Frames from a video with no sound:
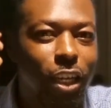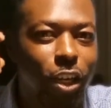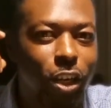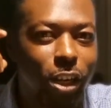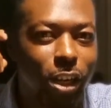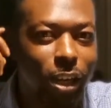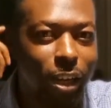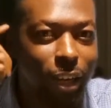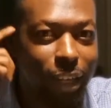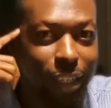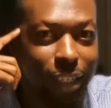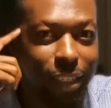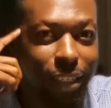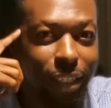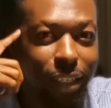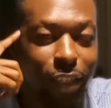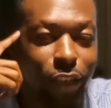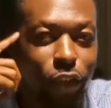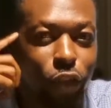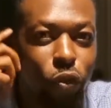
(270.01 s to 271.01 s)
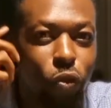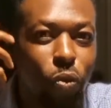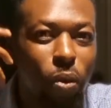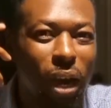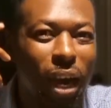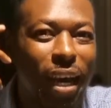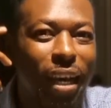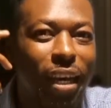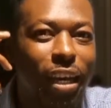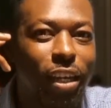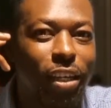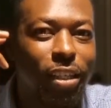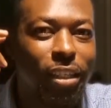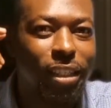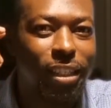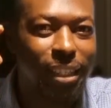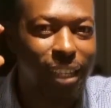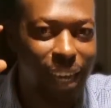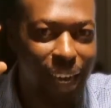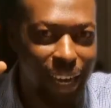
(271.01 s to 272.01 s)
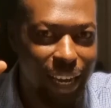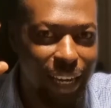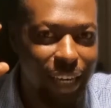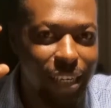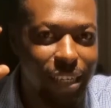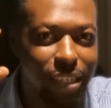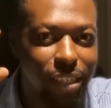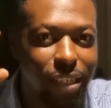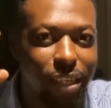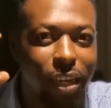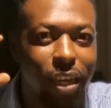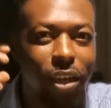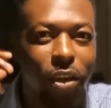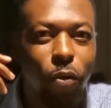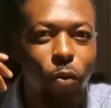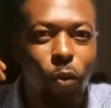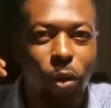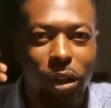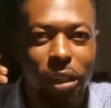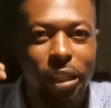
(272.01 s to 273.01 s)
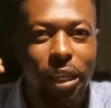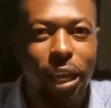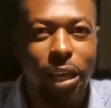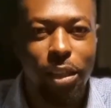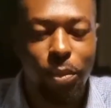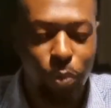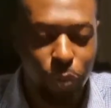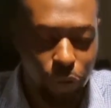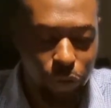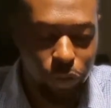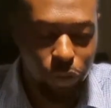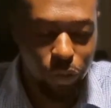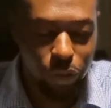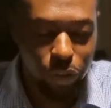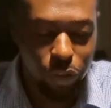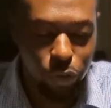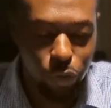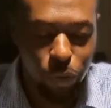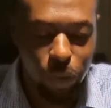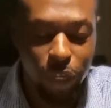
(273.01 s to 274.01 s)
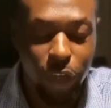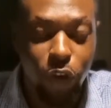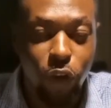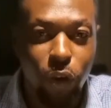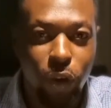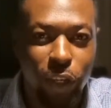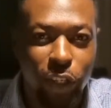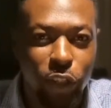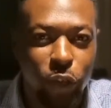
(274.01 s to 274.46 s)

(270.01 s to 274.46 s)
listen to understand what the other person is really going.